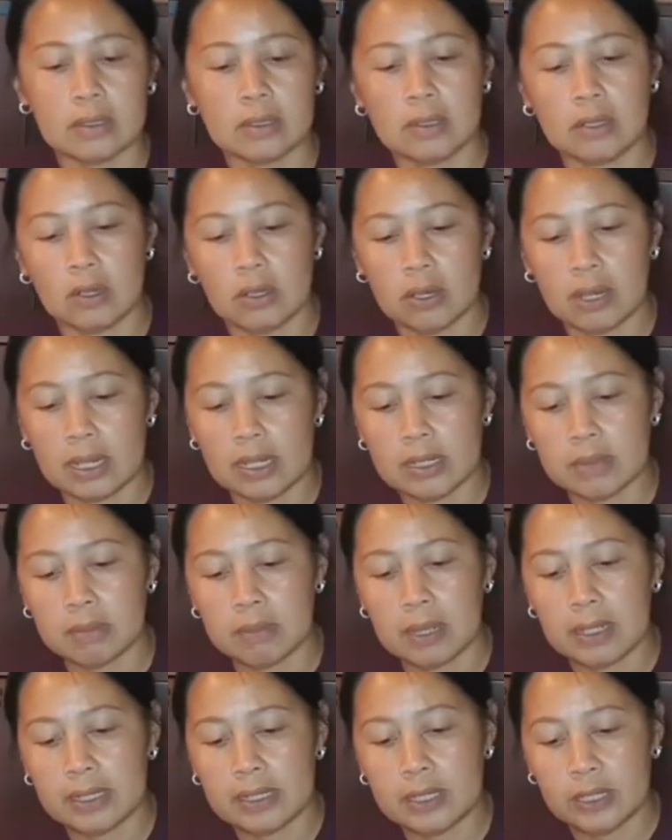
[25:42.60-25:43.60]
So that's
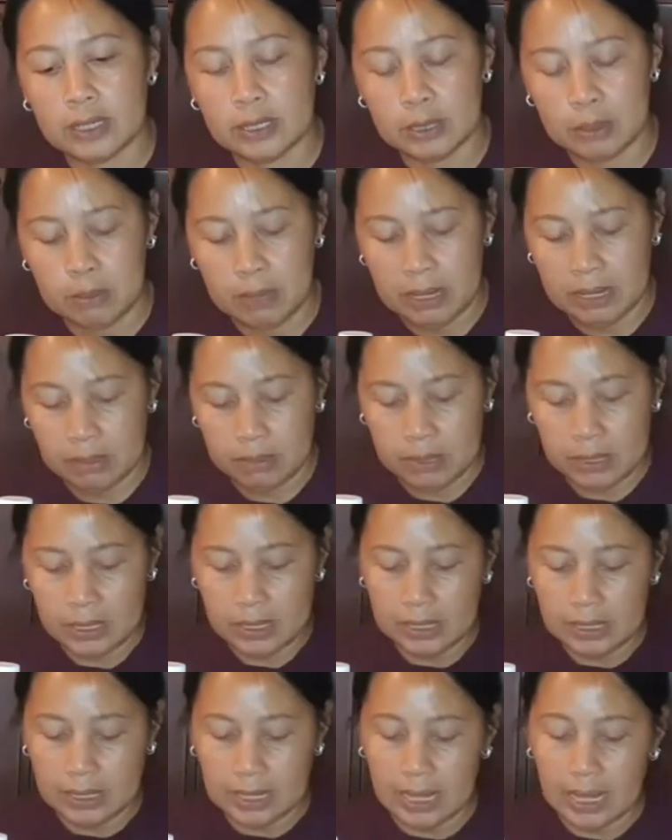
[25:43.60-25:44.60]
my gentle
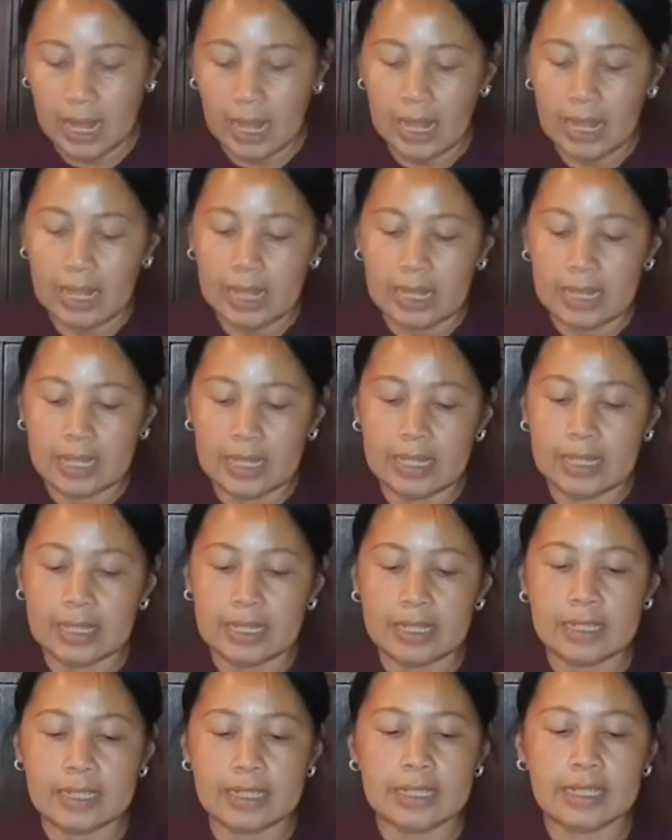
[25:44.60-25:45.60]
baby.
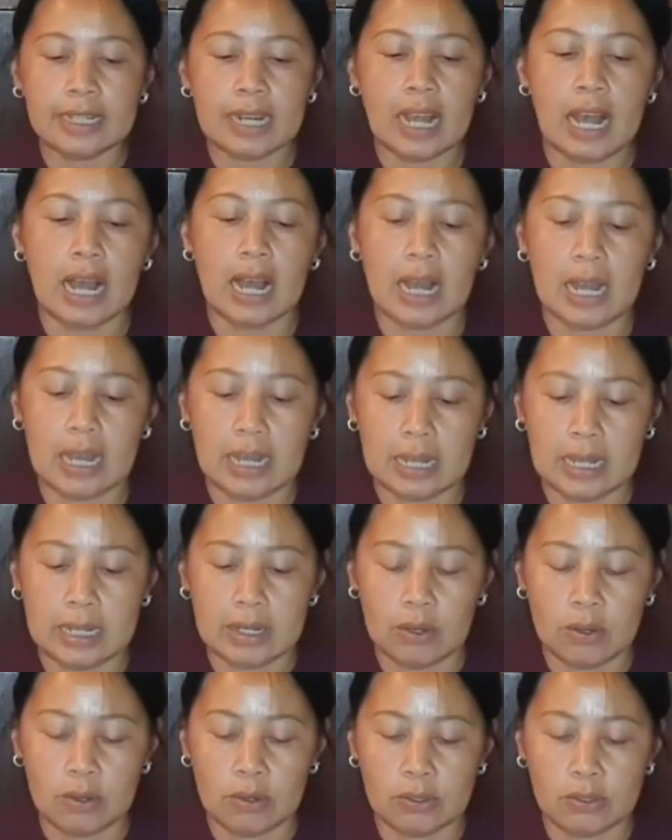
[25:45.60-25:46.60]
And
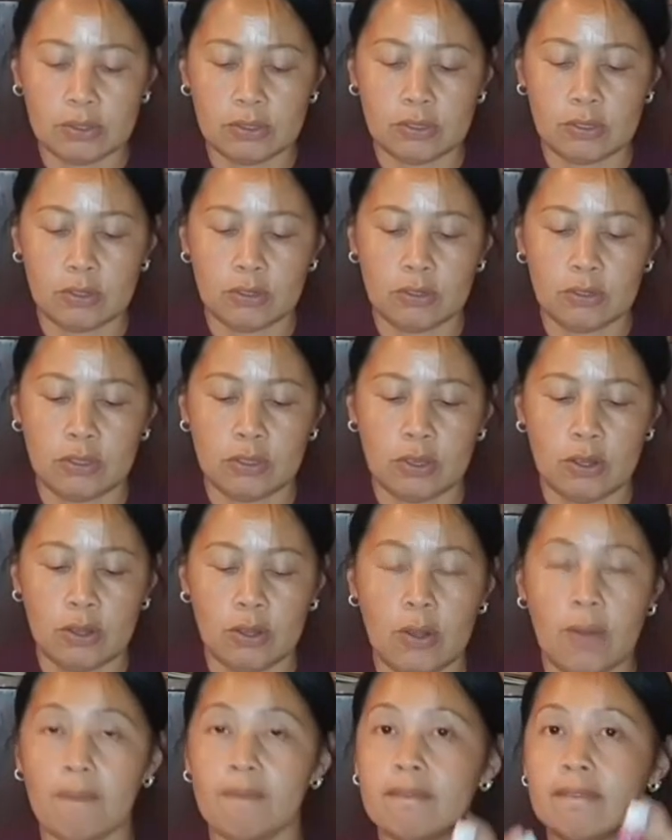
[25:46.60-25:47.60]
I also
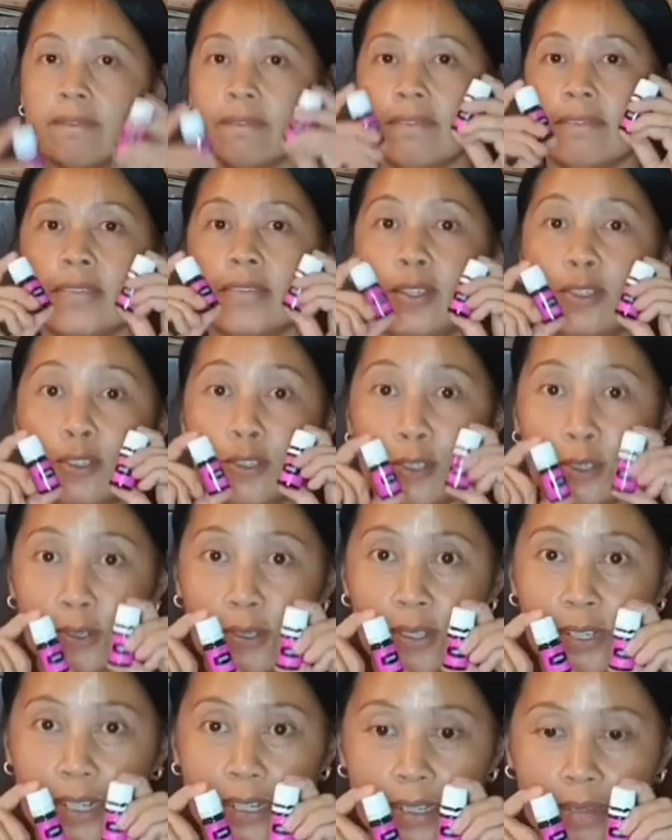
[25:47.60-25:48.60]
got
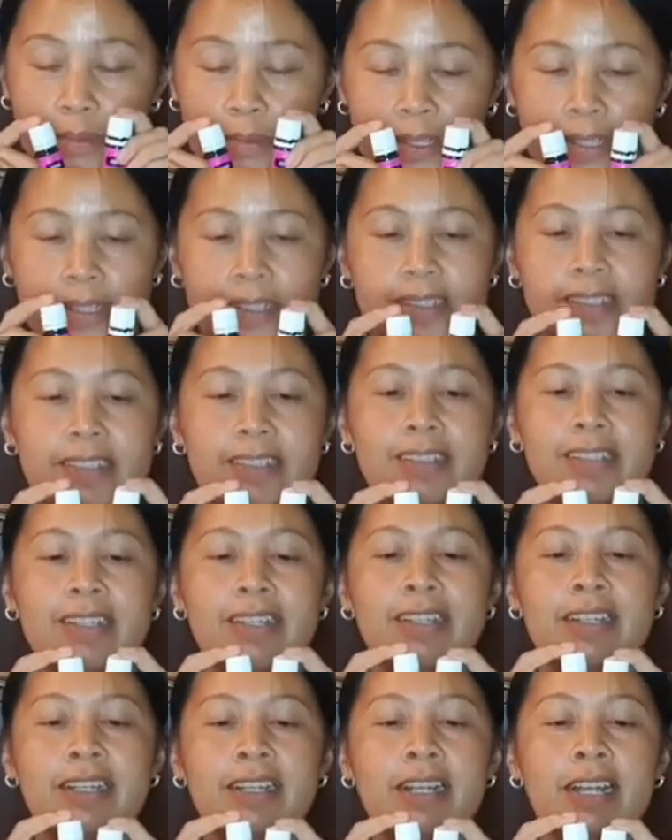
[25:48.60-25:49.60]
2 jasmines.
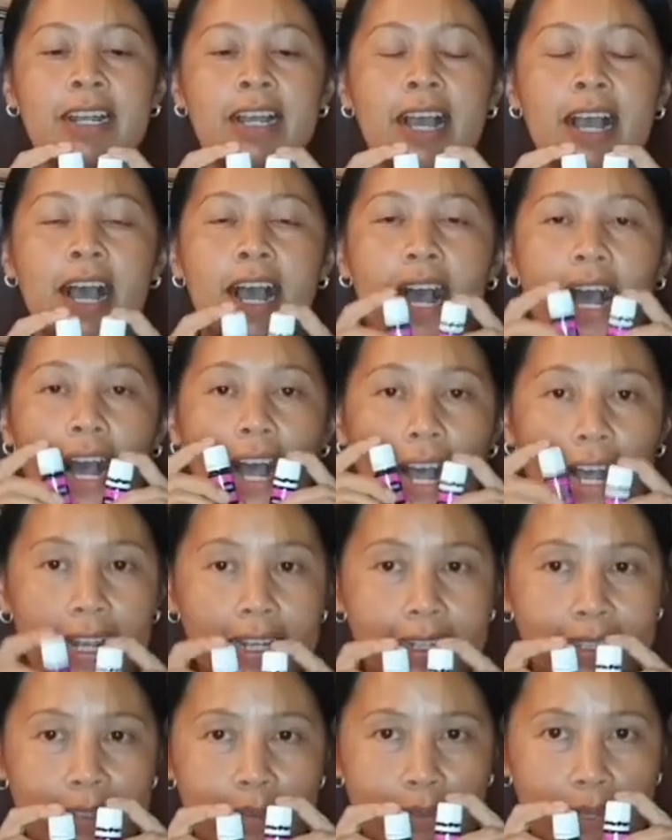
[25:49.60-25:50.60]

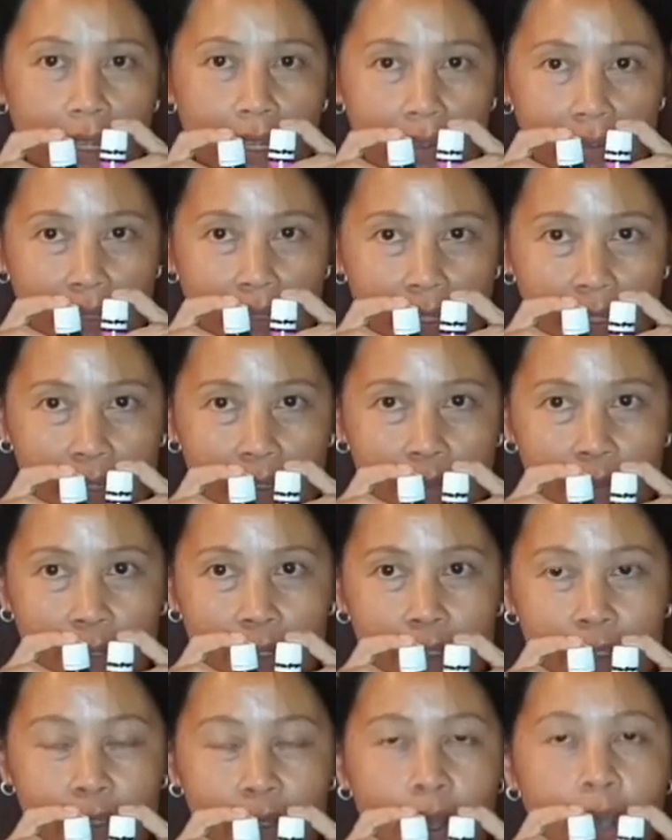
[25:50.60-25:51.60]
I never have
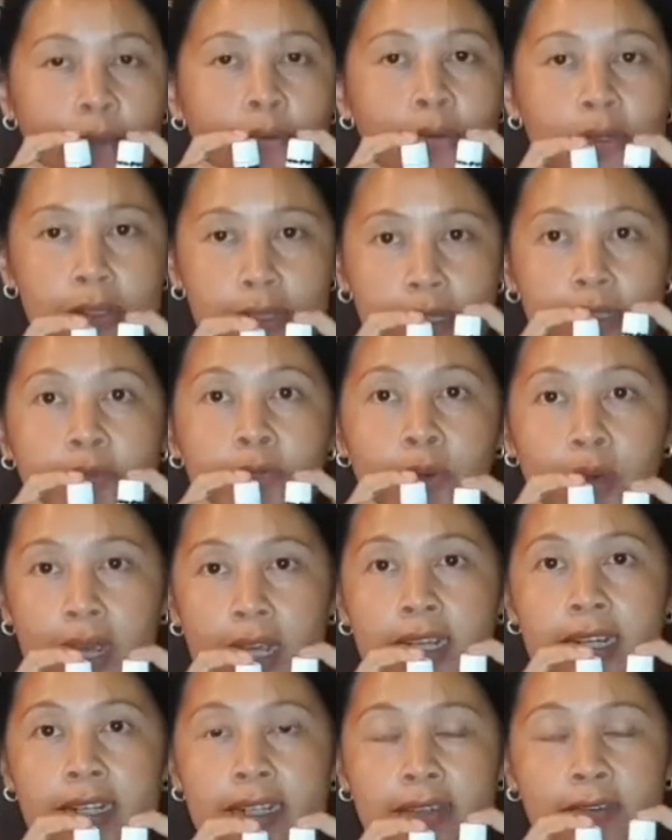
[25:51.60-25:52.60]
jasmine, so I was
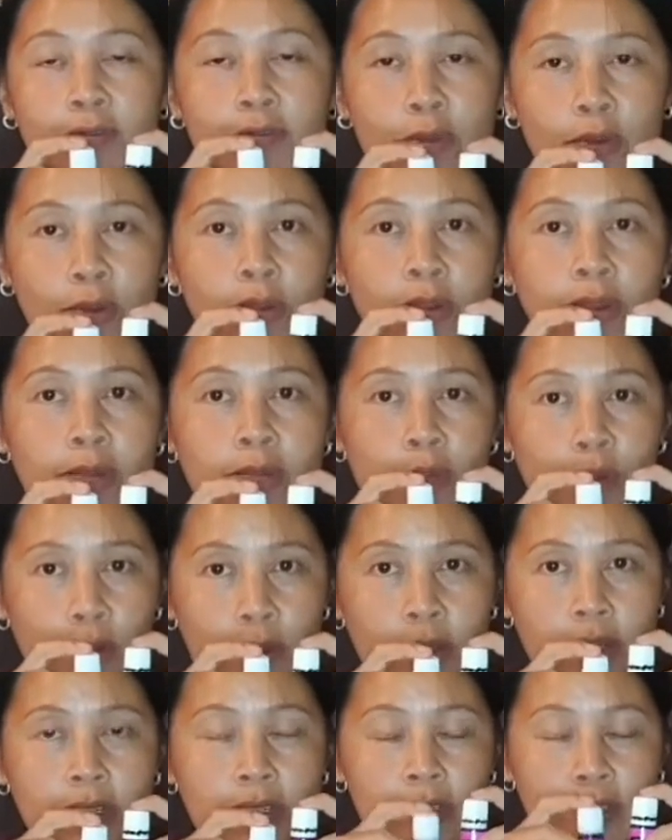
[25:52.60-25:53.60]
waiting for the
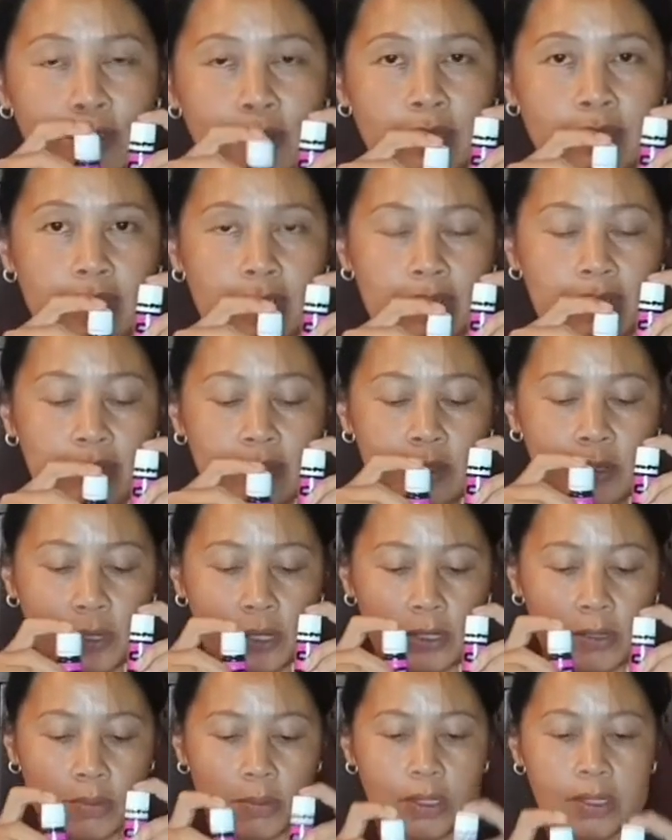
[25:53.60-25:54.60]
points to get these
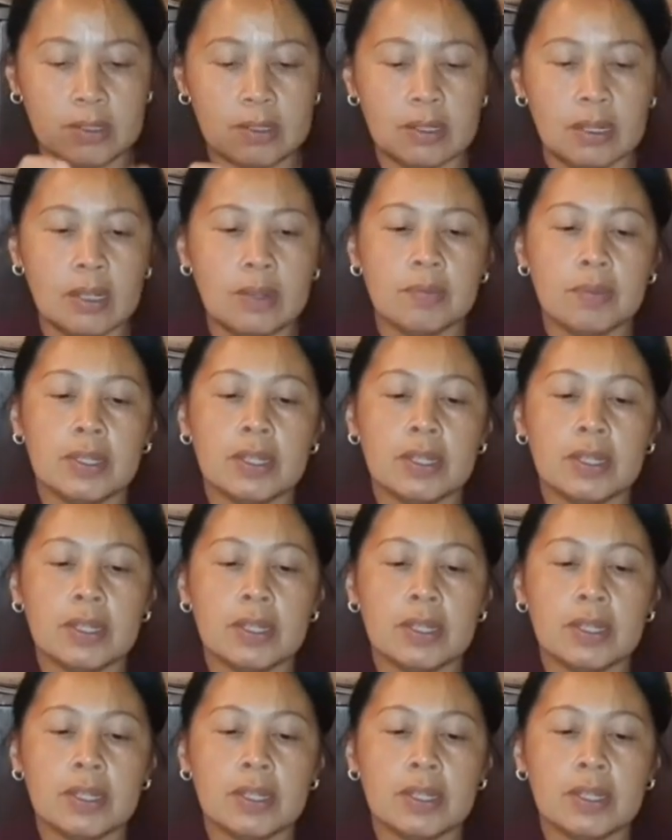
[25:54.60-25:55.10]
jasmines.